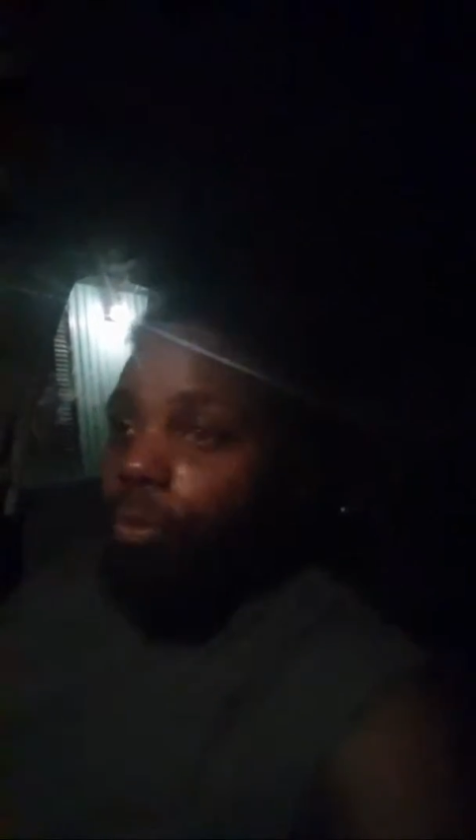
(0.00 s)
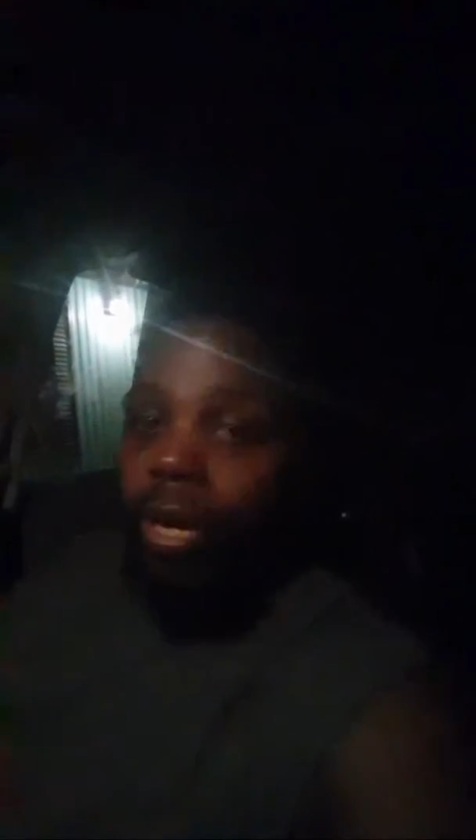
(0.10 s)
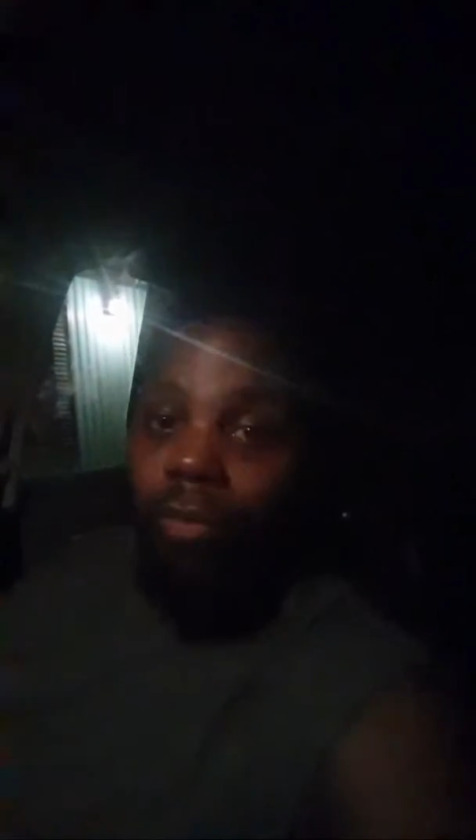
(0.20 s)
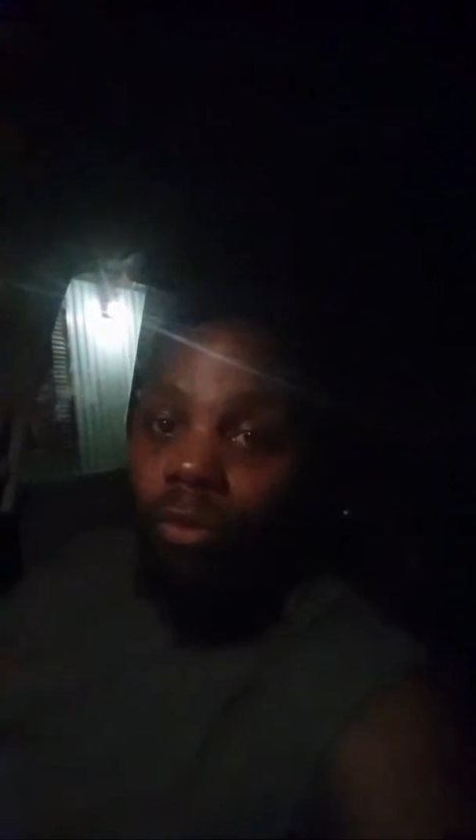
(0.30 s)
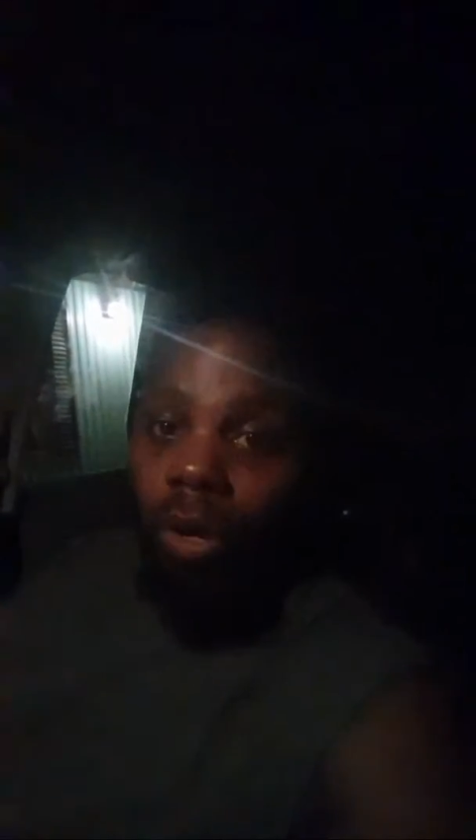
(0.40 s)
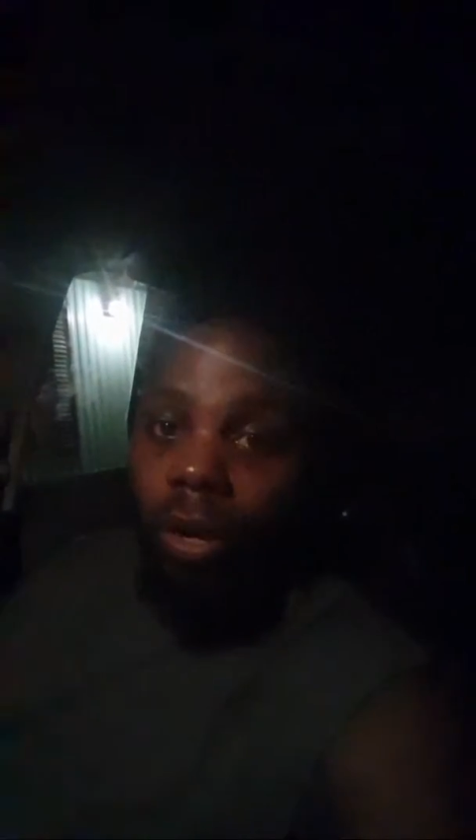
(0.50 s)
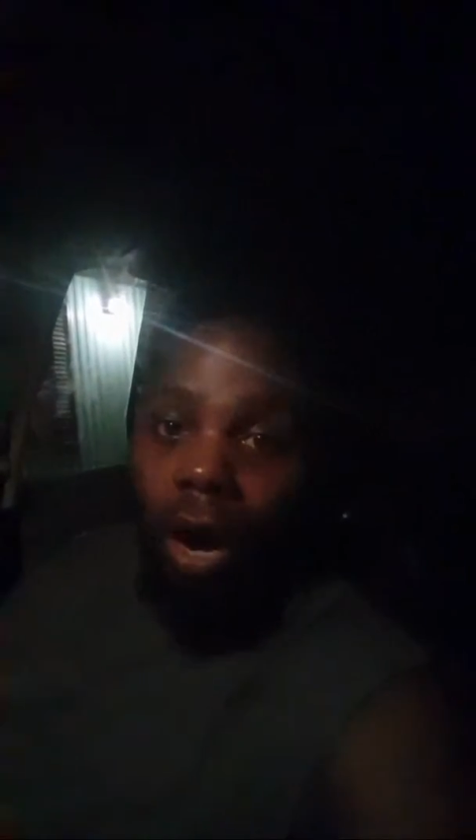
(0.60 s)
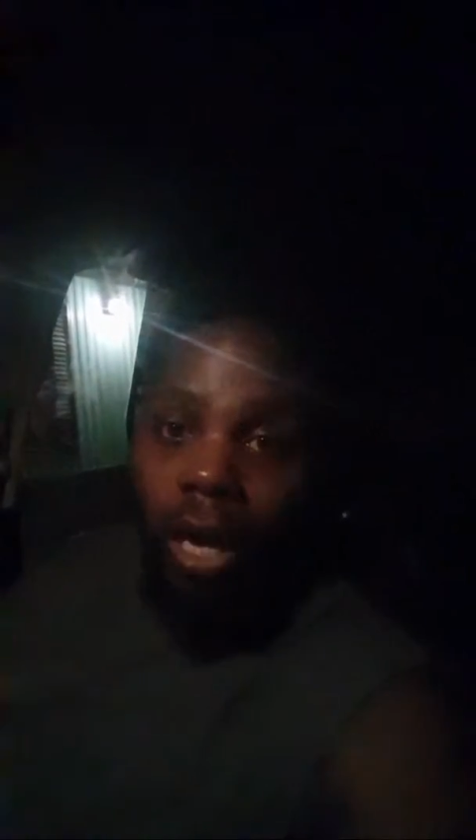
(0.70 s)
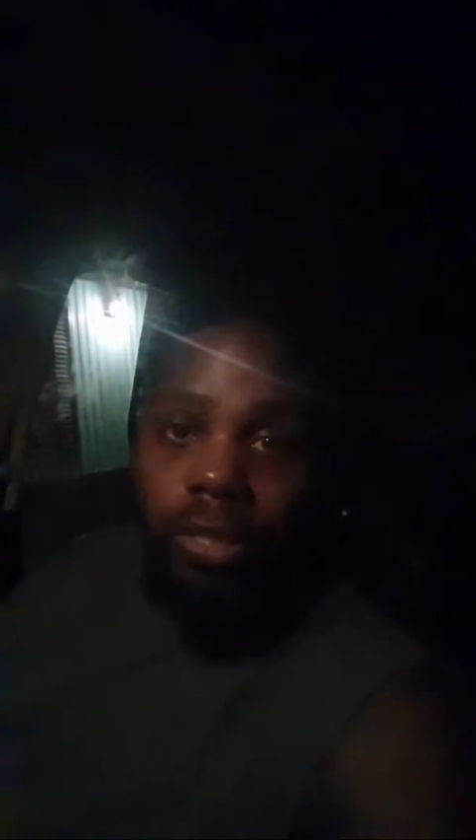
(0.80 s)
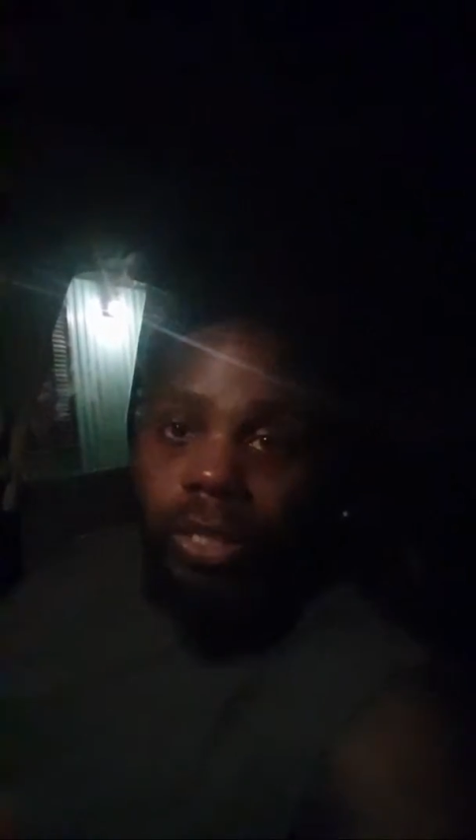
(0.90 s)
whatever you want to
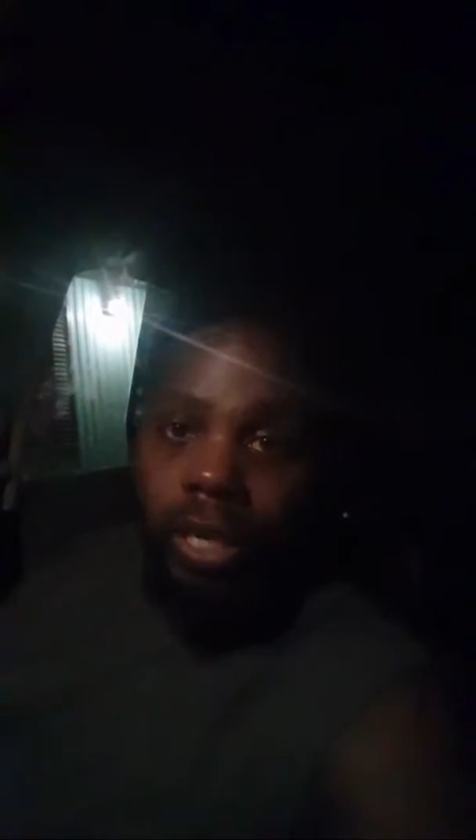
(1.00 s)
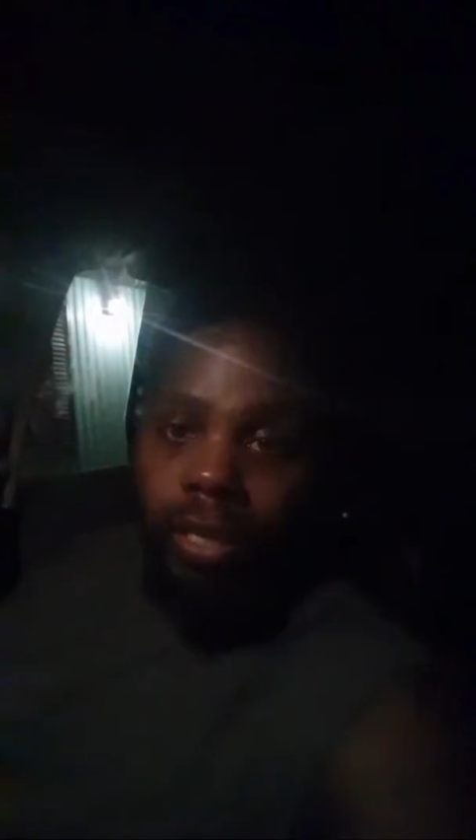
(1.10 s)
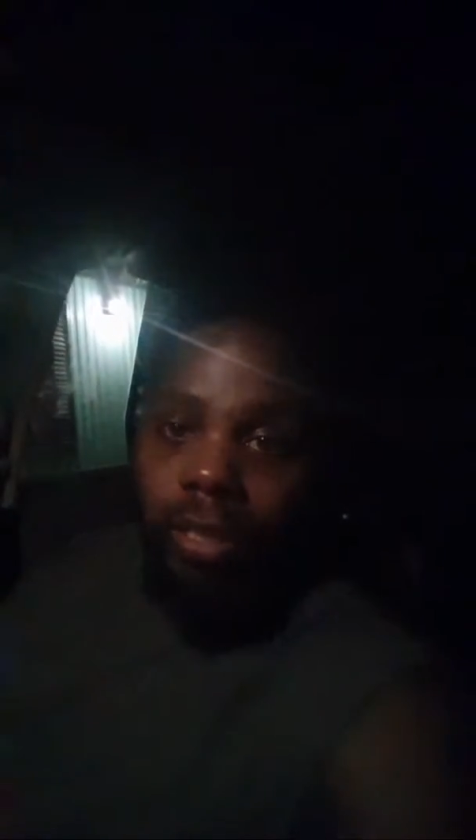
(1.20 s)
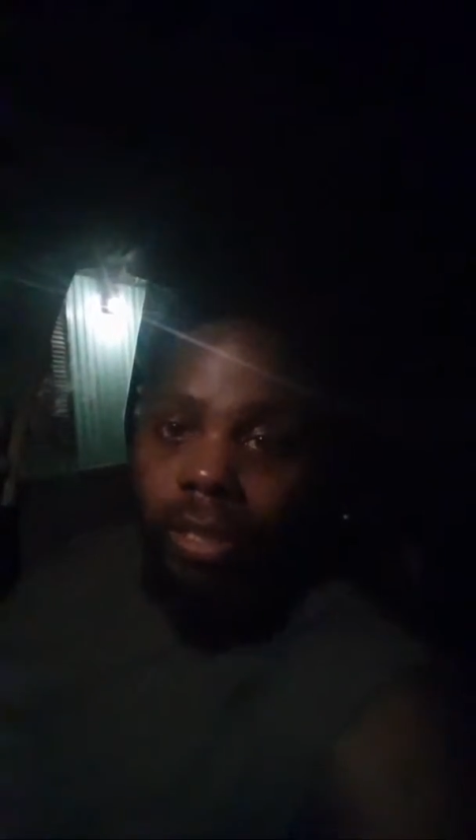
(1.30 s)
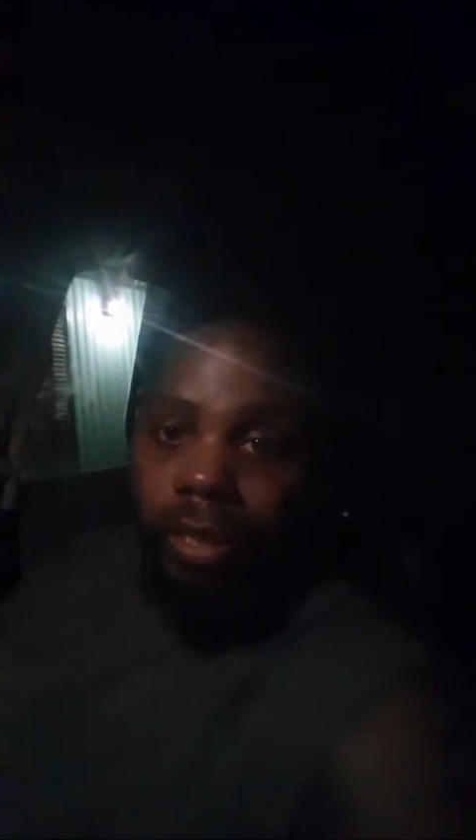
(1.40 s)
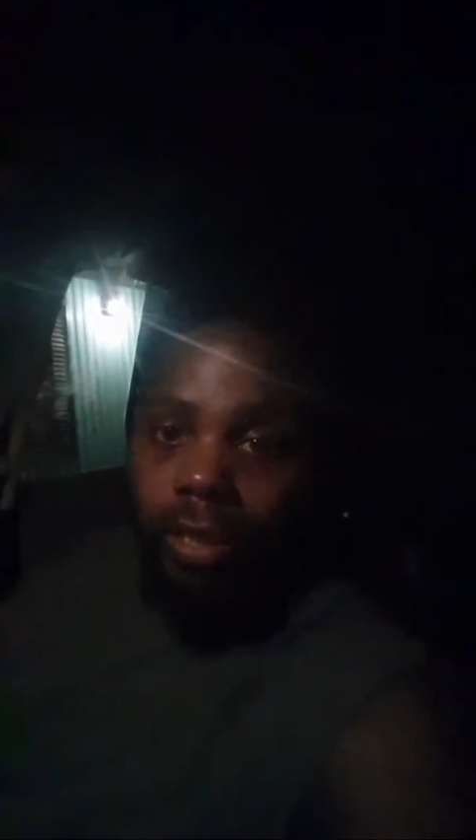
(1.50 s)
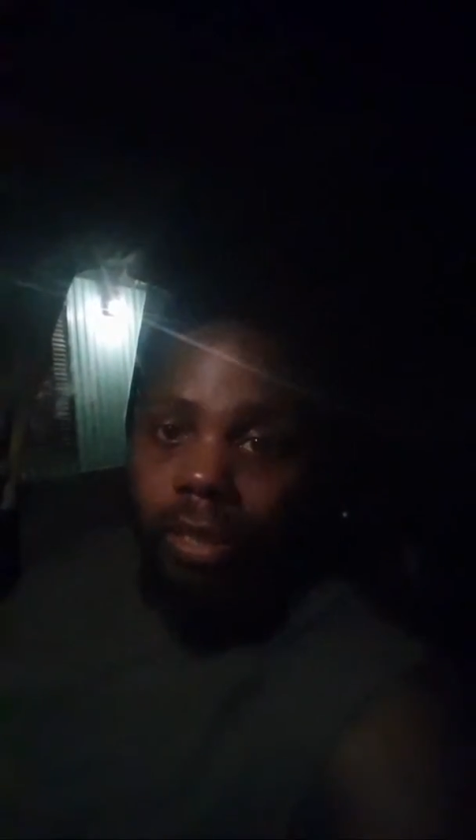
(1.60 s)
call the shits.